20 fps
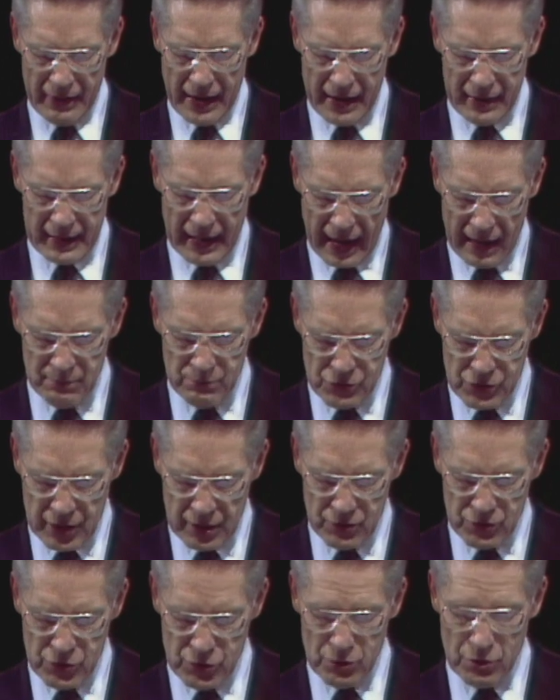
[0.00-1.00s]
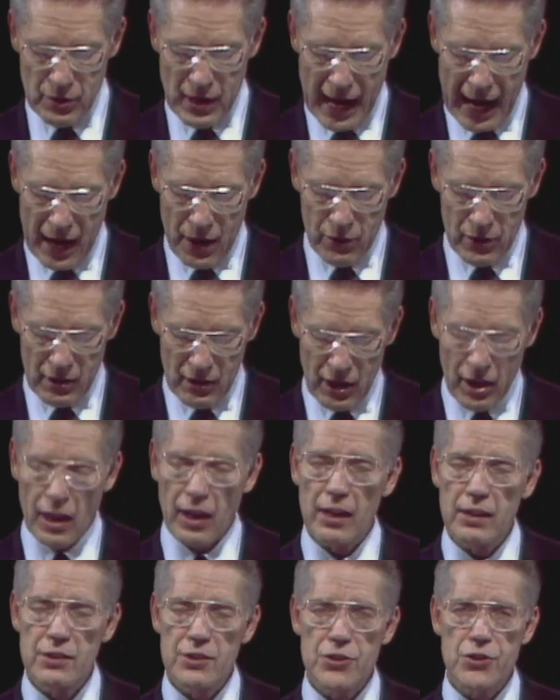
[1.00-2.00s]
there comes into our
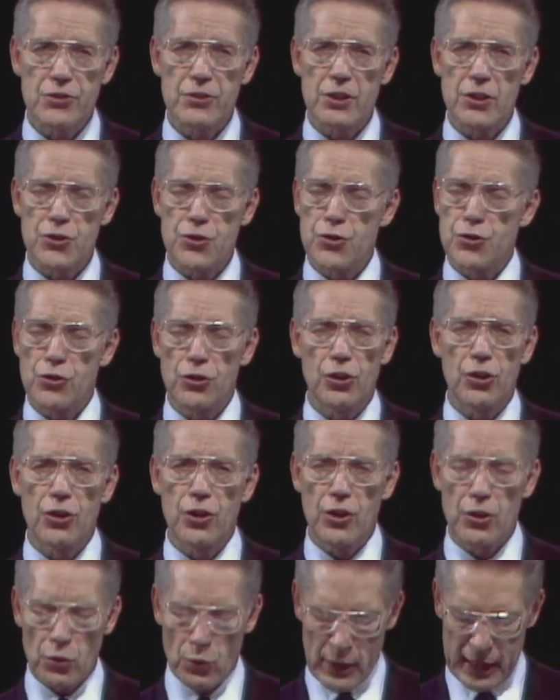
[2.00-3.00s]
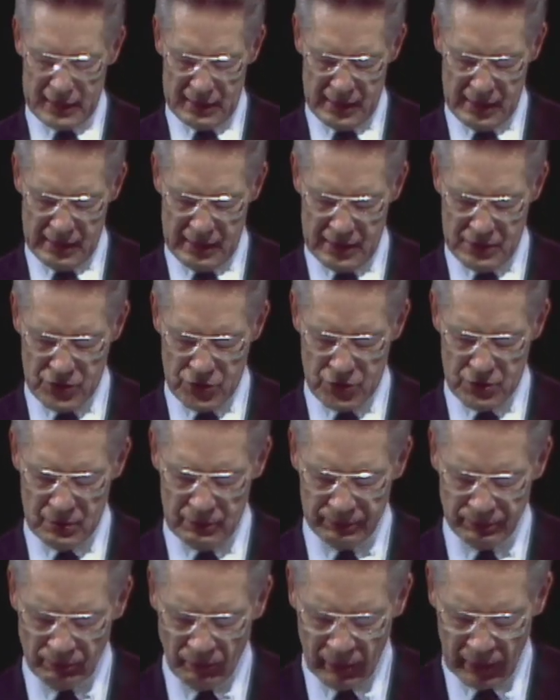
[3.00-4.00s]
hearts the sure witness
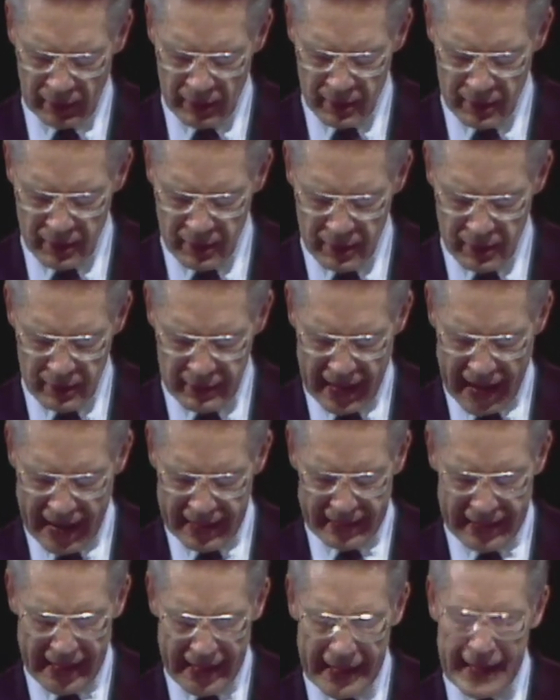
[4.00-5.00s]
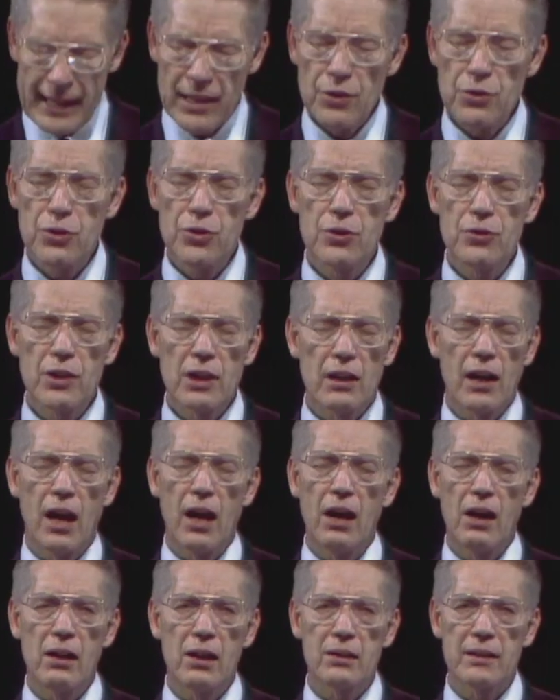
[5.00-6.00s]
that he who
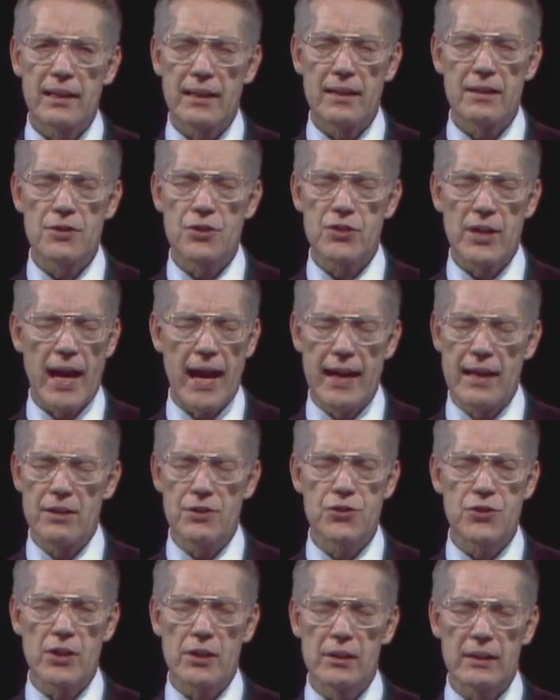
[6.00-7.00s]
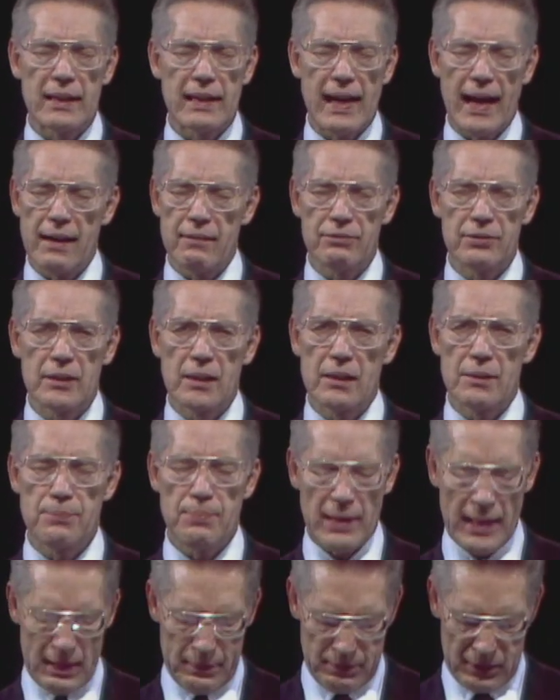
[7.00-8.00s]
called his ancient covenant
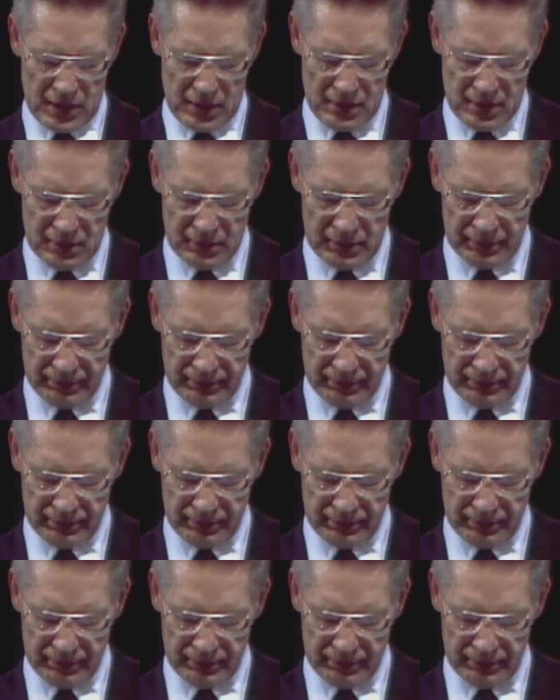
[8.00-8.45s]
people,